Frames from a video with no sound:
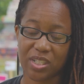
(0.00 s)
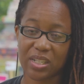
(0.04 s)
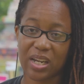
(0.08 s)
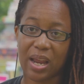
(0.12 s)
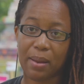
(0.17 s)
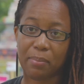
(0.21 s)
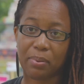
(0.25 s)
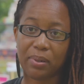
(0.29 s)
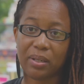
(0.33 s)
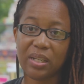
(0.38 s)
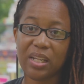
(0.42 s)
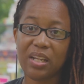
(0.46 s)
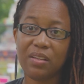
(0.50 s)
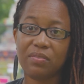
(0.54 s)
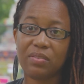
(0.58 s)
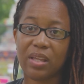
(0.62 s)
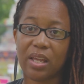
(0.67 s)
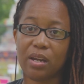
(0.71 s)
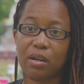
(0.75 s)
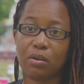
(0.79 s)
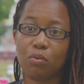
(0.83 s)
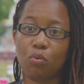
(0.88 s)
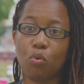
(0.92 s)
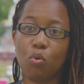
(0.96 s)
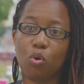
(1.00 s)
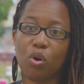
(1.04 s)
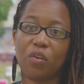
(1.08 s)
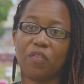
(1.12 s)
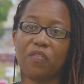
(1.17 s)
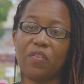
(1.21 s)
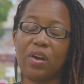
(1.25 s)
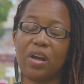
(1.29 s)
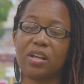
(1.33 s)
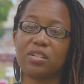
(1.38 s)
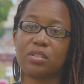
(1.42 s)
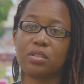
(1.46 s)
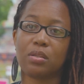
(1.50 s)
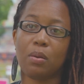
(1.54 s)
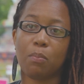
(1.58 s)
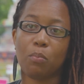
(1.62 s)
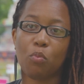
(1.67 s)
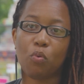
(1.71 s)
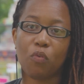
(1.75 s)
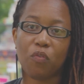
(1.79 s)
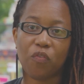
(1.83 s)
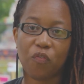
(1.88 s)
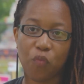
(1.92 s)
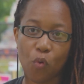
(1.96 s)
And I believe that in order for us to
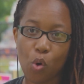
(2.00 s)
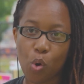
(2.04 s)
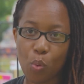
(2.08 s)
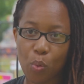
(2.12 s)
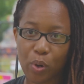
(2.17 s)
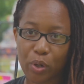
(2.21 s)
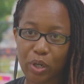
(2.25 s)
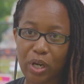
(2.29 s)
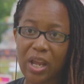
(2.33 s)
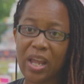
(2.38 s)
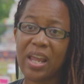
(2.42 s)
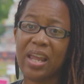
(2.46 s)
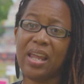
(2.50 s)
move forward